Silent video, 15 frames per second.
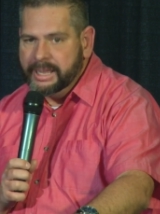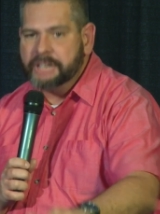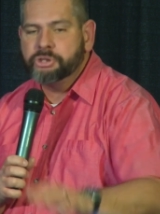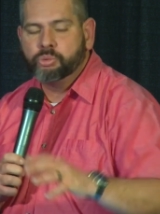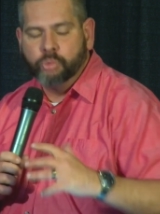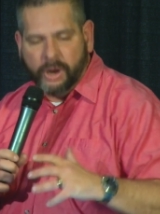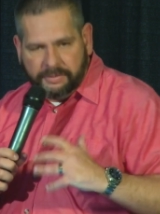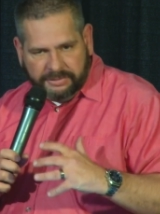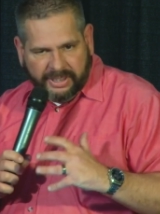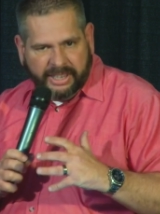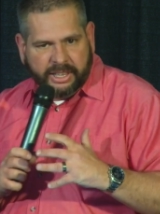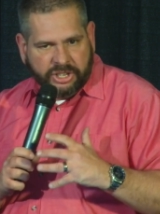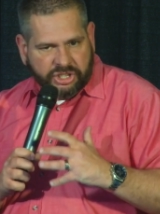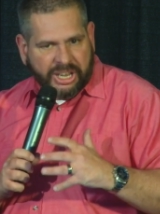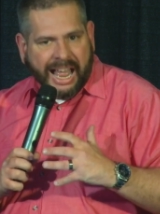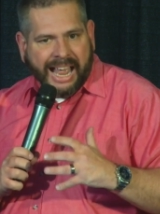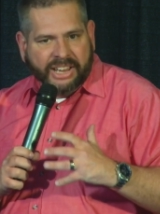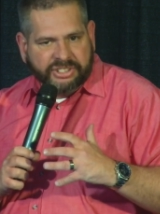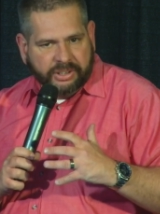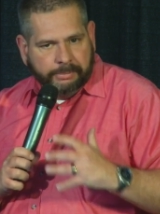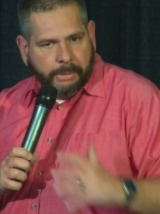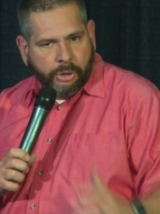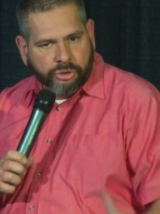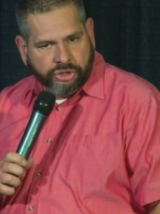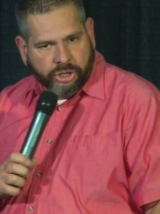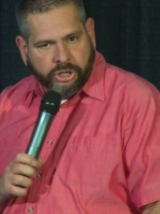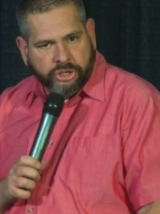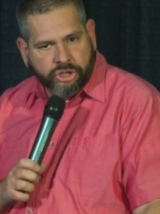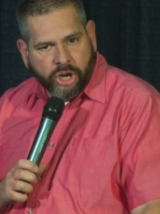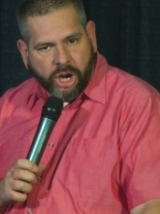That's roughly the size of most
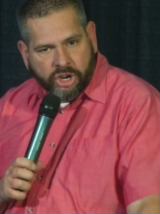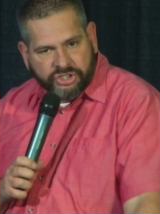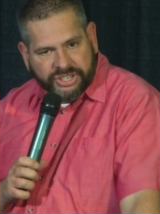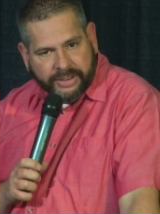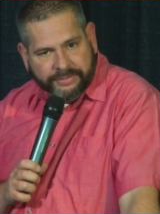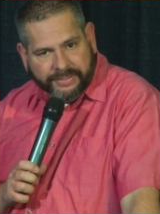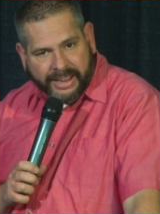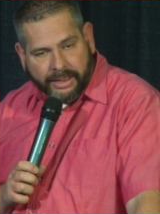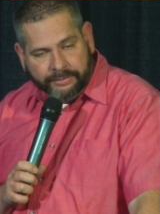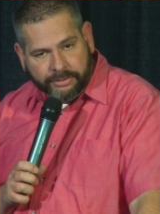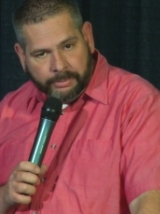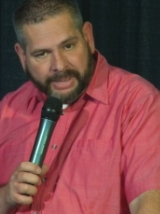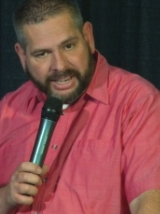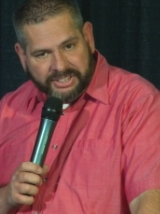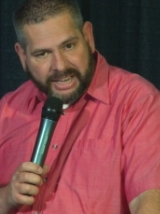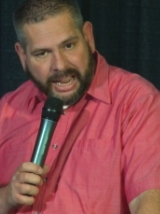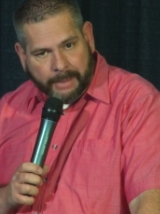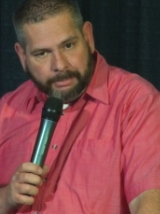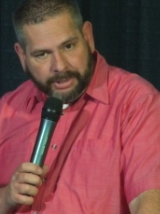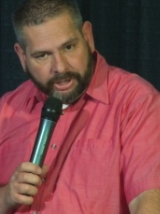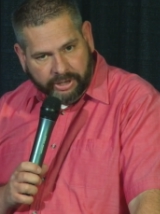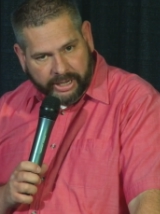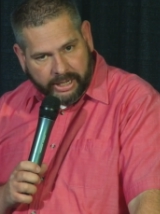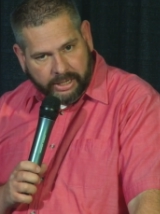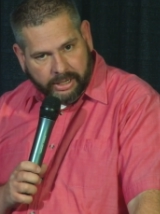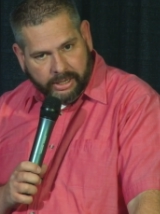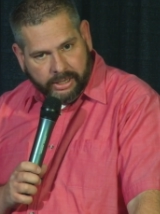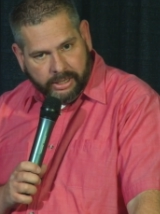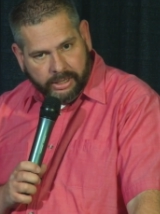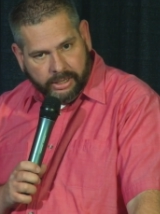of the jars they've found from that time period.